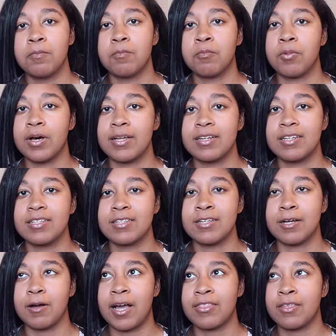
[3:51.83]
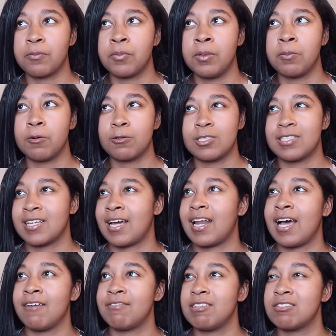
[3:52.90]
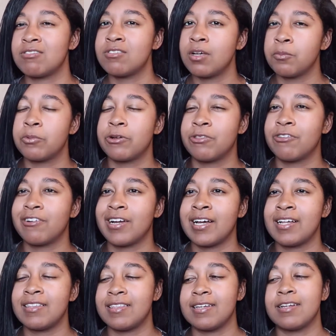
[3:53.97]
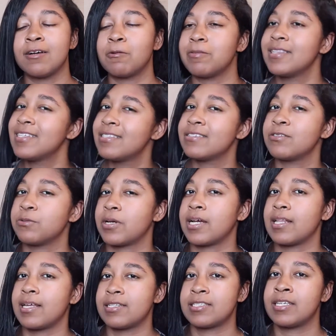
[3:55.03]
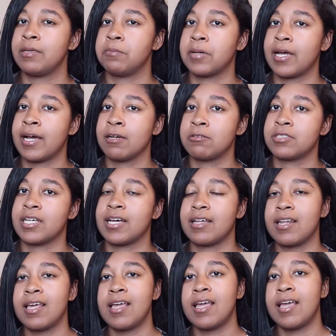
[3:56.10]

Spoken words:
But I think people just kind of have this number in their head that, oh, this is what I like to keep my house at.